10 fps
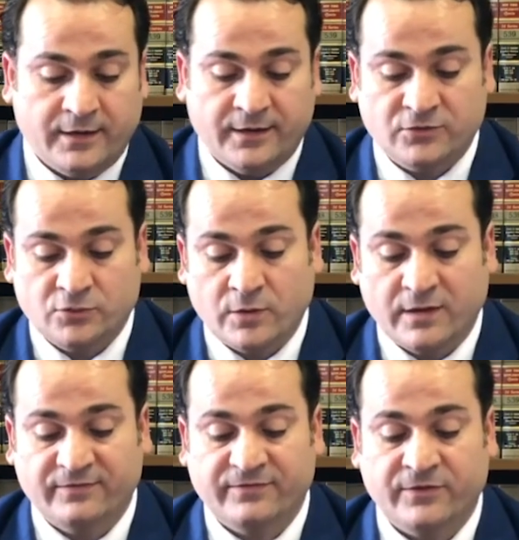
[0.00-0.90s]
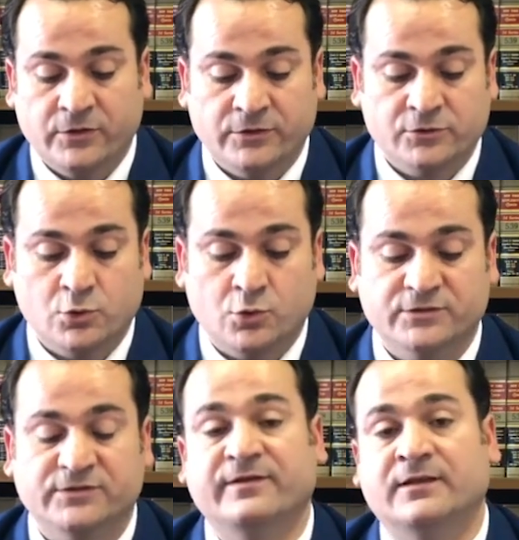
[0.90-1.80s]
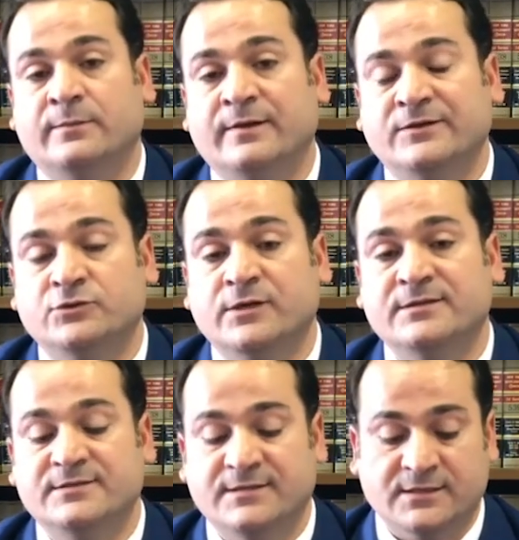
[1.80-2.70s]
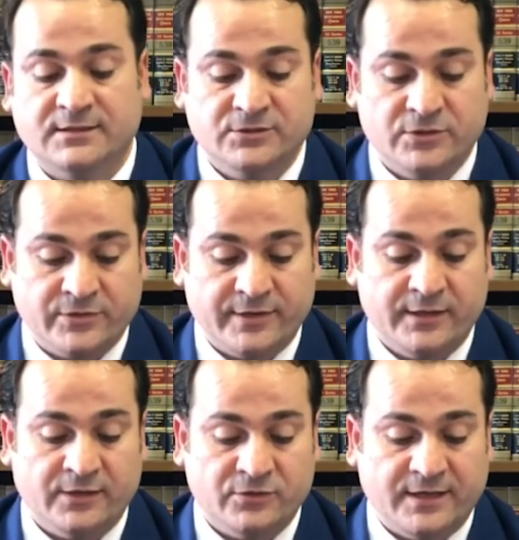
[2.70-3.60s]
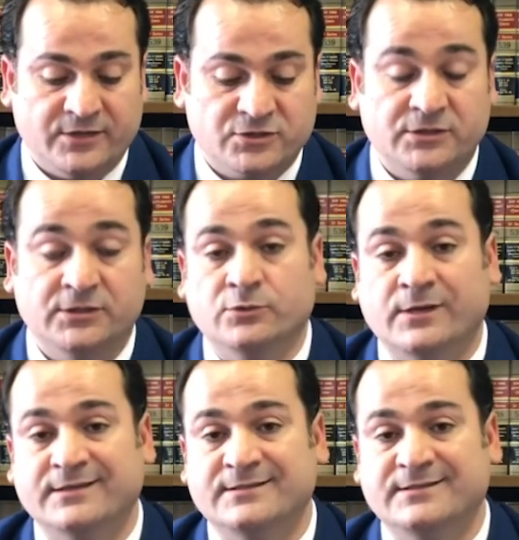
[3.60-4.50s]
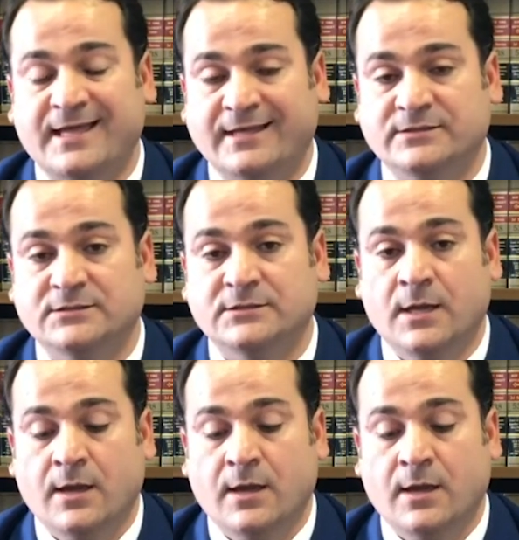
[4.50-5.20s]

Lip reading: a 12-year course of elementary and secondary education in the United States,